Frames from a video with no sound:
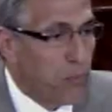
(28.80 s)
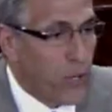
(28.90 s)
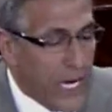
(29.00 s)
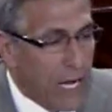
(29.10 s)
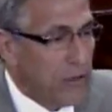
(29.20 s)

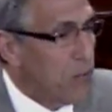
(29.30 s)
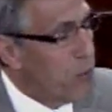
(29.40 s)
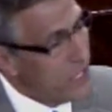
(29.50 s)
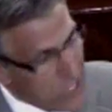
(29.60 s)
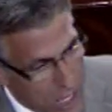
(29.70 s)
point out that
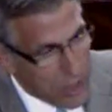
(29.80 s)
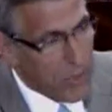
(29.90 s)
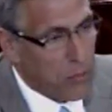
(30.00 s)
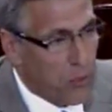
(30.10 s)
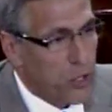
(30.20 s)
when we talk
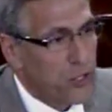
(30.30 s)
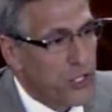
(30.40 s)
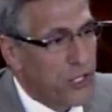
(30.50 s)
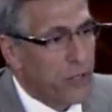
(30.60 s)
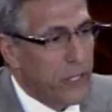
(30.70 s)
about border
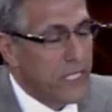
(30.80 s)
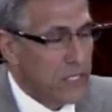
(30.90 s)
security,